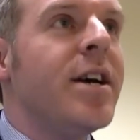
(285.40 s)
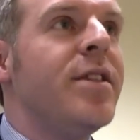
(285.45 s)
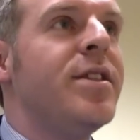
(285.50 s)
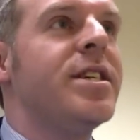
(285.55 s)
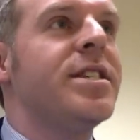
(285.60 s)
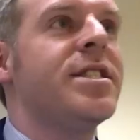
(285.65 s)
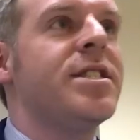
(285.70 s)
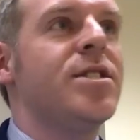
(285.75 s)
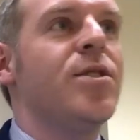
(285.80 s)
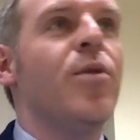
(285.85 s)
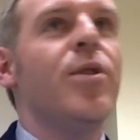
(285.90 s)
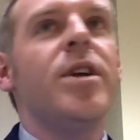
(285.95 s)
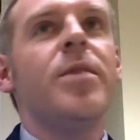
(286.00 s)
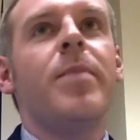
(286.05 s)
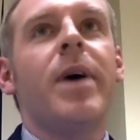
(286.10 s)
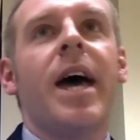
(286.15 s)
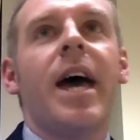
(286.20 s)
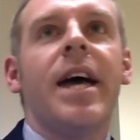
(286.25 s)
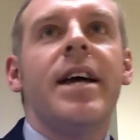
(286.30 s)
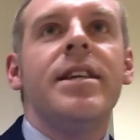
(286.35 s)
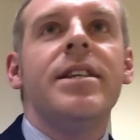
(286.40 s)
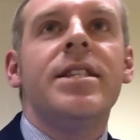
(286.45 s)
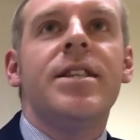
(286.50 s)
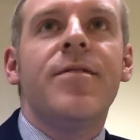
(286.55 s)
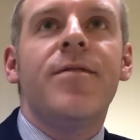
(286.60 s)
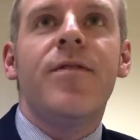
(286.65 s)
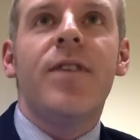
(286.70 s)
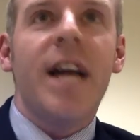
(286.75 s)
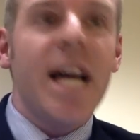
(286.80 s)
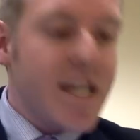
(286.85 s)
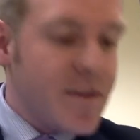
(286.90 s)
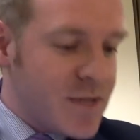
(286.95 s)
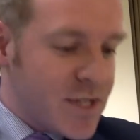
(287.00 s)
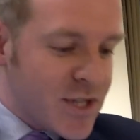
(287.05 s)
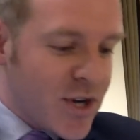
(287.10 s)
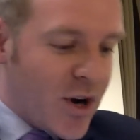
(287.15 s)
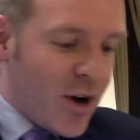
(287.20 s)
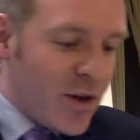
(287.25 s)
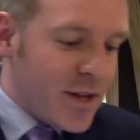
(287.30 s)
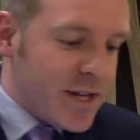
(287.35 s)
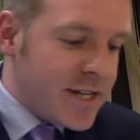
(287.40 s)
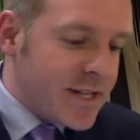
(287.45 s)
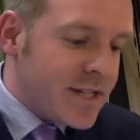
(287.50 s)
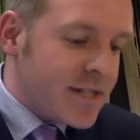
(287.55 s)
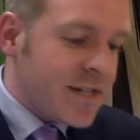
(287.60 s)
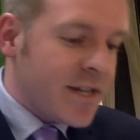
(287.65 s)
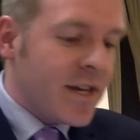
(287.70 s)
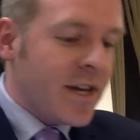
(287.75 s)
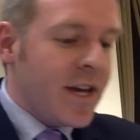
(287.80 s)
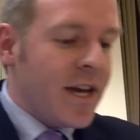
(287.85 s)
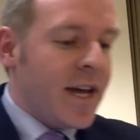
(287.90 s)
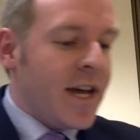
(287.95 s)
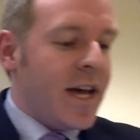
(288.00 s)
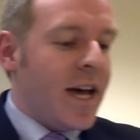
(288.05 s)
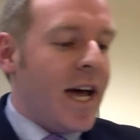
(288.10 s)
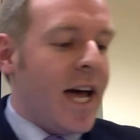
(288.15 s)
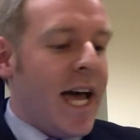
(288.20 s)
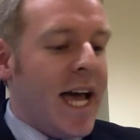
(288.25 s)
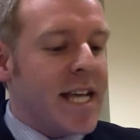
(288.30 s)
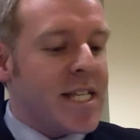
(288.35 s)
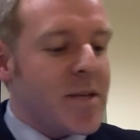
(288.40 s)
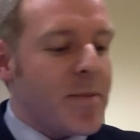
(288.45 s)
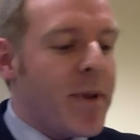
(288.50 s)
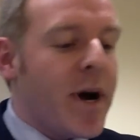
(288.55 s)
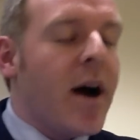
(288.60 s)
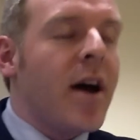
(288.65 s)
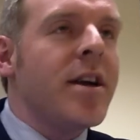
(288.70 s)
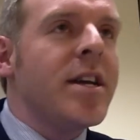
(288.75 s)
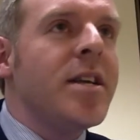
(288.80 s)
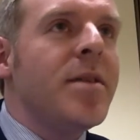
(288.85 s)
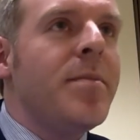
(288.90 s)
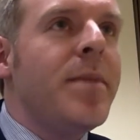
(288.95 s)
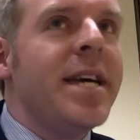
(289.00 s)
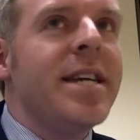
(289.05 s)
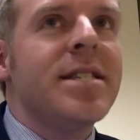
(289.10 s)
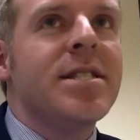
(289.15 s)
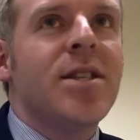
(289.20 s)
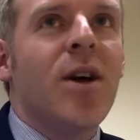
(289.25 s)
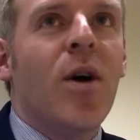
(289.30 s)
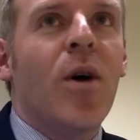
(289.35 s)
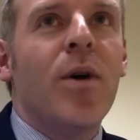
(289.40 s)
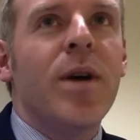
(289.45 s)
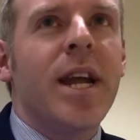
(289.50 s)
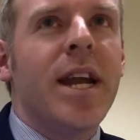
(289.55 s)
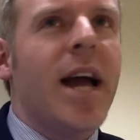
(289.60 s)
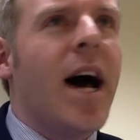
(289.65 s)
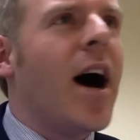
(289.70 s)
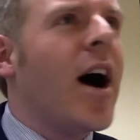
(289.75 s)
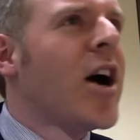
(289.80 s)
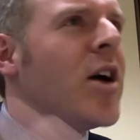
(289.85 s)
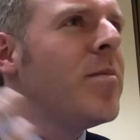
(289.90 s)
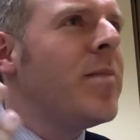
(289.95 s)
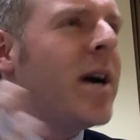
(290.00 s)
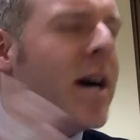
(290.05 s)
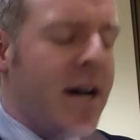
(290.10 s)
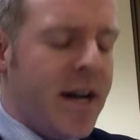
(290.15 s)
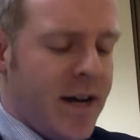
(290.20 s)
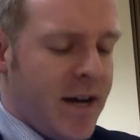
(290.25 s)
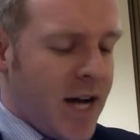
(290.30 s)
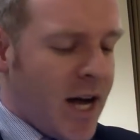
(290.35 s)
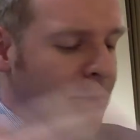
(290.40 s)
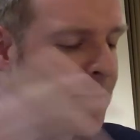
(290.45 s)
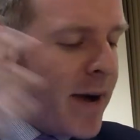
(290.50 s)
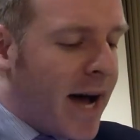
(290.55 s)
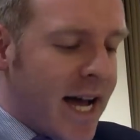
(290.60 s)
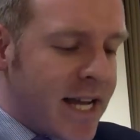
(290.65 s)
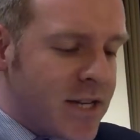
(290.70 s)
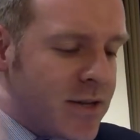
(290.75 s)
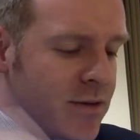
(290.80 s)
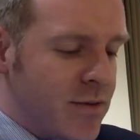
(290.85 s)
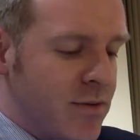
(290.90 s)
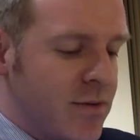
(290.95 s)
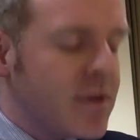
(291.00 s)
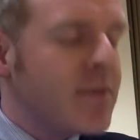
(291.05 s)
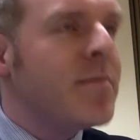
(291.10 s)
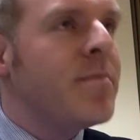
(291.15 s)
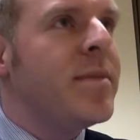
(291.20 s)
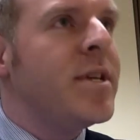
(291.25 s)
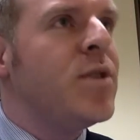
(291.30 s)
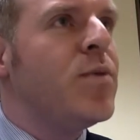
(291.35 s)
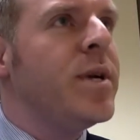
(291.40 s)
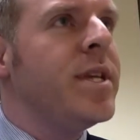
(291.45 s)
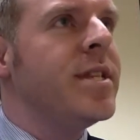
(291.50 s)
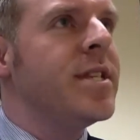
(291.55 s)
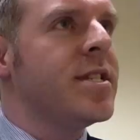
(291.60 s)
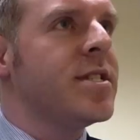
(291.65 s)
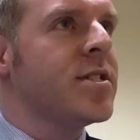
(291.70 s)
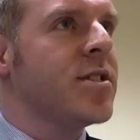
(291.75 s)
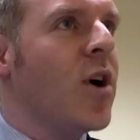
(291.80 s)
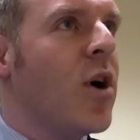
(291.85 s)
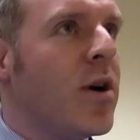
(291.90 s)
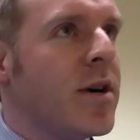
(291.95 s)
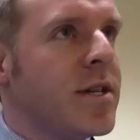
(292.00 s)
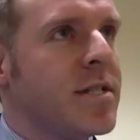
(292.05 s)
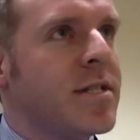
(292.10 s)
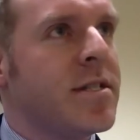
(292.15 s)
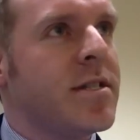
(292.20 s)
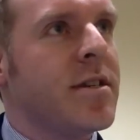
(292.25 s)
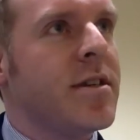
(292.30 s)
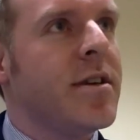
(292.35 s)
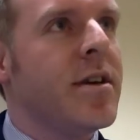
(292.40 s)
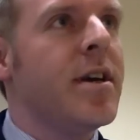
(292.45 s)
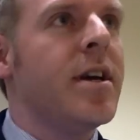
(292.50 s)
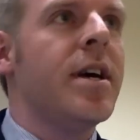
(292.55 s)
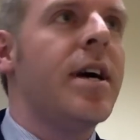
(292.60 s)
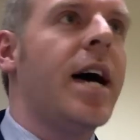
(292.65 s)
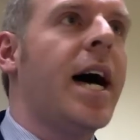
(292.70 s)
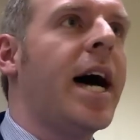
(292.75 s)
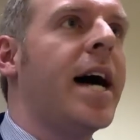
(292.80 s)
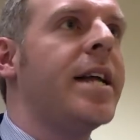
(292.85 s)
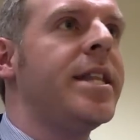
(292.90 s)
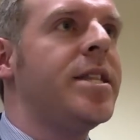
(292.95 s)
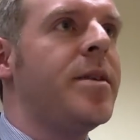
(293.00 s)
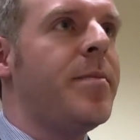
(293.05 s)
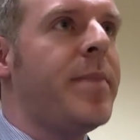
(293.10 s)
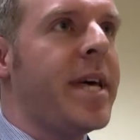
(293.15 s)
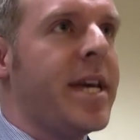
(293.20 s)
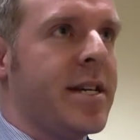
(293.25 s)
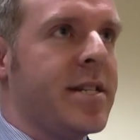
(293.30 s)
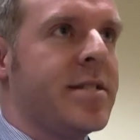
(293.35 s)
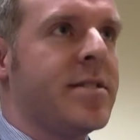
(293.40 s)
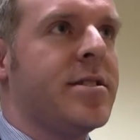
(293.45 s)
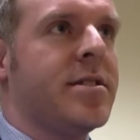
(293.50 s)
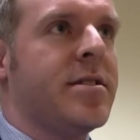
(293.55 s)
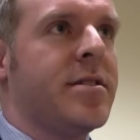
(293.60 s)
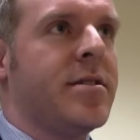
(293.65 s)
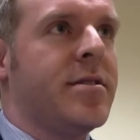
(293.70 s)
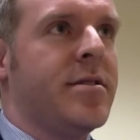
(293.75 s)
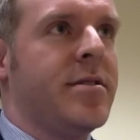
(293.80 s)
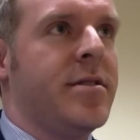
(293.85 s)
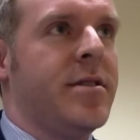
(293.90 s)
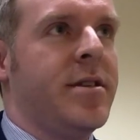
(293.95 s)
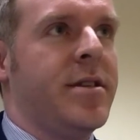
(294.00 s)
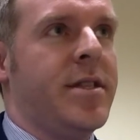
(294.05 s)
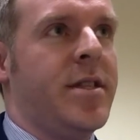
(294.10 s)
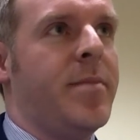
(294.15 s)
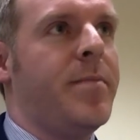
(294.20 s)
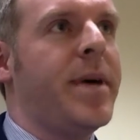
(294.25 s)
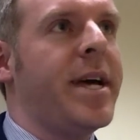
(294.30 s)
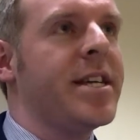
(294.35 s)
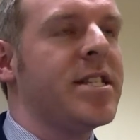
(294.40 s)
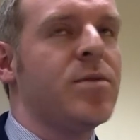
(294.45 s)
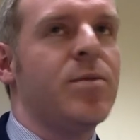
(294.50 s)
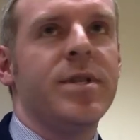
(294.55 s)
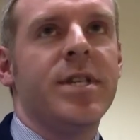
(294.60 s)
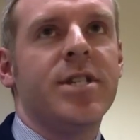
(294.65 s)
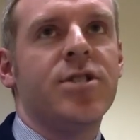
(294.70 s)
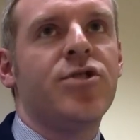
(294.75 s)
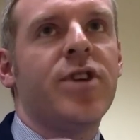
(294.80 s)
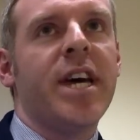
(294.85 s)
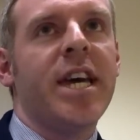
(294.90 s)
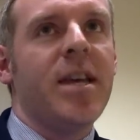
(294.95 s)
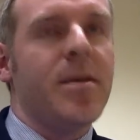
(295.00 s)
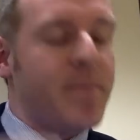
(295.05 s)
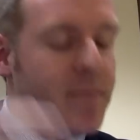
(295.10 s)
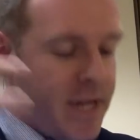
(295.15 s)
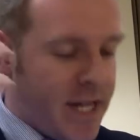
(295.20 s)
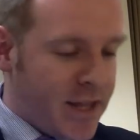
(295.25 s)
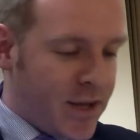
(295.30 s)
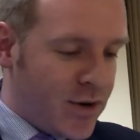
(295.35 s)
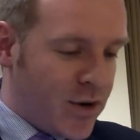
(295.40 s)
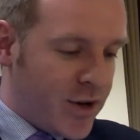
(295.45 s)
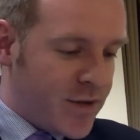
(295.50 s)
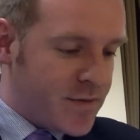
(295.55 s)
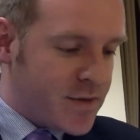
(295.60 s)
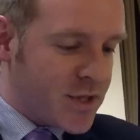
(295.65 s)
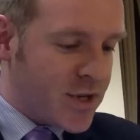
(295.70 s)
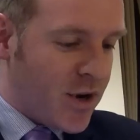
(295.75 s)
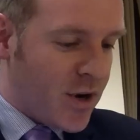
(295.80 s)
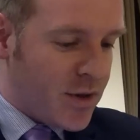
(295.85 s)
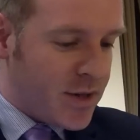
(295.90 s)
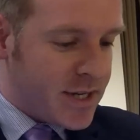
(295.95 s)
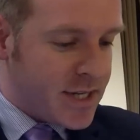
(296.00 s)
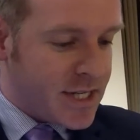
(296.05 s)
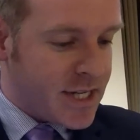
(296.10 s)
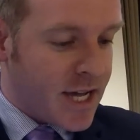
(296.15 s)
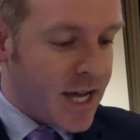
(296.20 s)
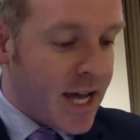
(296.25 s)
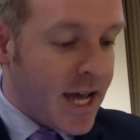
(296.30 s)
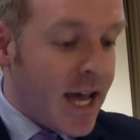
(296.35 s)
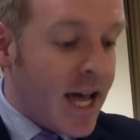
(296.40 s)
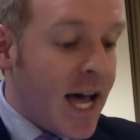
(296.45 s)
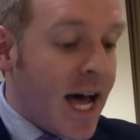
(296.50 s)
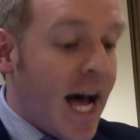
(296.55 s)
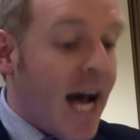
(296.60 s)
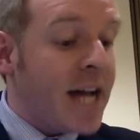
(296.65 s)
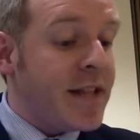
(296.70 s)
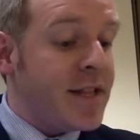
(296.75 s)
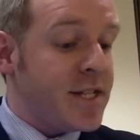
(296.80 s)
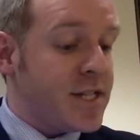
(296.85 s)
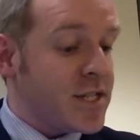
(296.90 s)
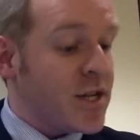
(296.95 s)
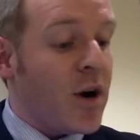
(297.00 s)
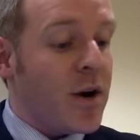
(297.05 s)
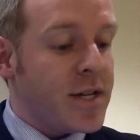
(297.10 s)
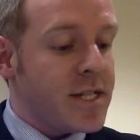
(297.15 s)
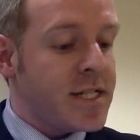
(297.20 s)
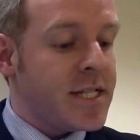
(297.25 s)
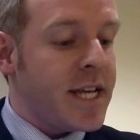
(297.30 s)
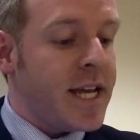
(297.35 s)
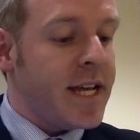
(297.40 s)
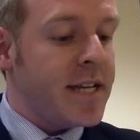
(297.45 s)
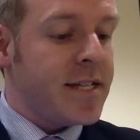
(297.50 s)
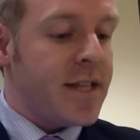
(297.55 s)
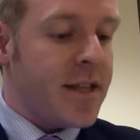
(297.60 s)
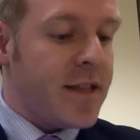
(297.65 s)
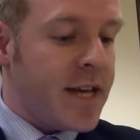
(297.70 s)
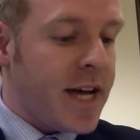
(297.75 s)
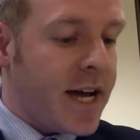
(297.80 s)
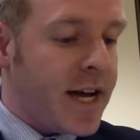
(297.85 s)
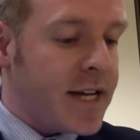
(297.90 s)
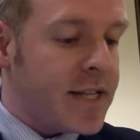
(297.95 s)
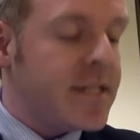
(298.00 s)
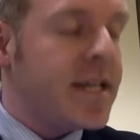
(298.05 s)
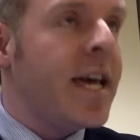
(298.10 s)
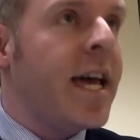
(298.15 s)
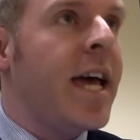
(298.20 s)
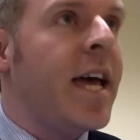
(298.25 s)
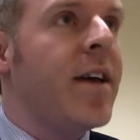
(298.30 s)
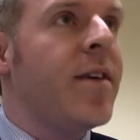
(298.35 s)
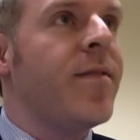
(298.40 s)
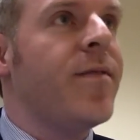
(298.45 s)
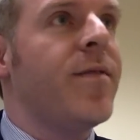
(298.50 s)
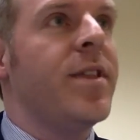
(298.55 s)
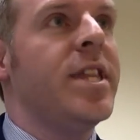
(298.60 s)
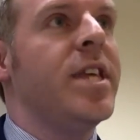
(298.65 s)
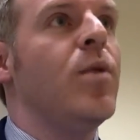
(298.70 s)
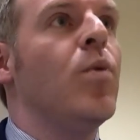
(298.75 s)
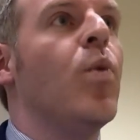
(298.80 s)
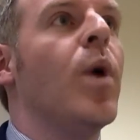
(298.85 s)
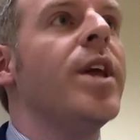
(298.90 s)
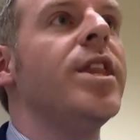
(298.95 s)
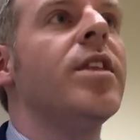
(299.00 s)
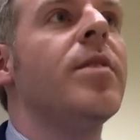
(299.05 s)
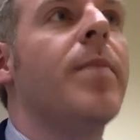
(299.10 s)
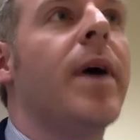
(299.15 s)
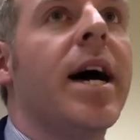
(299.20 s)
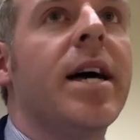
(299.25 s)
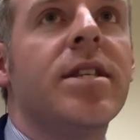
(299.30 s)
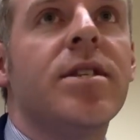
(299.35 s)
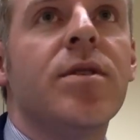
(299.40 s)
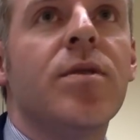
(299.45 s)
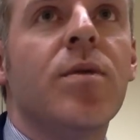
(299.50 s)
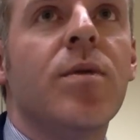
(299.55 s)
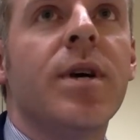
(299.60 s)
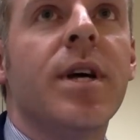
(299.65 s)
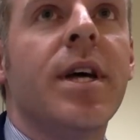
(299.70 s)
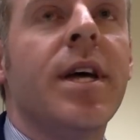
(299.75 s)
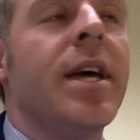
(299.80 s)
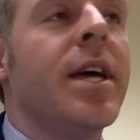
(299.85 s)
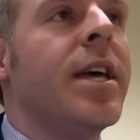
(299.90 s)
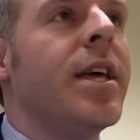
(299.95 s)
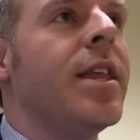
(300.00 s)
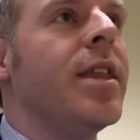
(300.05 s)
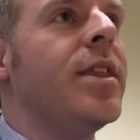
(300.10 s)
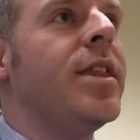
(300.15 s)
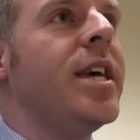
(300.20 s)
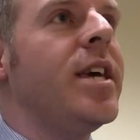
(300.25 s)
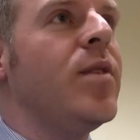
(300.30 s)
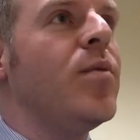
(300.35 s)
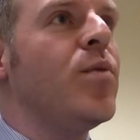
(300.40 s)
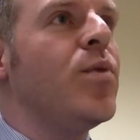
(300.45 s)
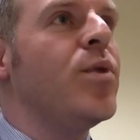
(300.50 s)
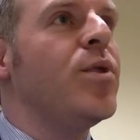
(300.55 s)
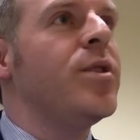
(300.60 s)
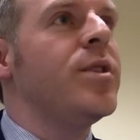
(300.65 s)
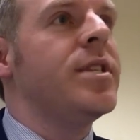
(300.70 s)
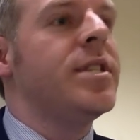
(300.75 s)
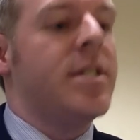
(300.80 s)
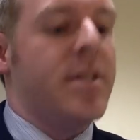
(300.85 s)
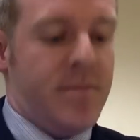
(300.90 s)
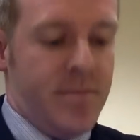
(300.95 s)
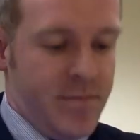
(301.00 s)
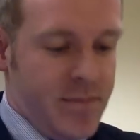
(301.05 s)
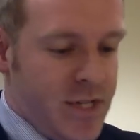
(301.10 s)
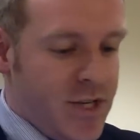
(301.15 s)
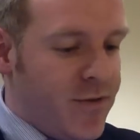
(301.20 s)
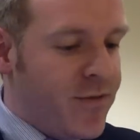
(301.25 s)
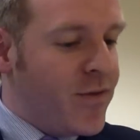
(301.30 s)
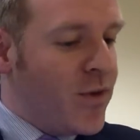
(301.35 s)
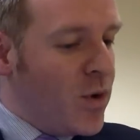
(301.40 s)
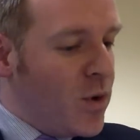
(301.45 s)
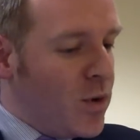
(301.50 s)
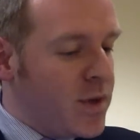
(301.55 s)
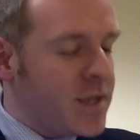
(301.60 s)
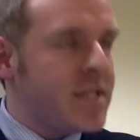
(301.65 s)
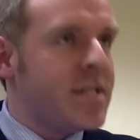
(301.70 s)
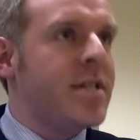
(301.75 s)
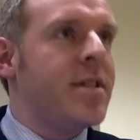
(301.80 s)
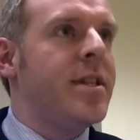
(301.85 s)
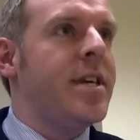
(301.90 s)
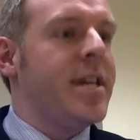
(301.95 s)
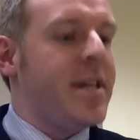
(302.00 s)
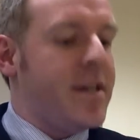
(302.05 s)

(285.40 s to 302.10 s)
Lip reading: The story behind the flag of Scotland is apparently based on a battle between the Scots and the Picts. The Picts were the tribe in the north of Scotland. And the Scots said that if they won the battle, they would devote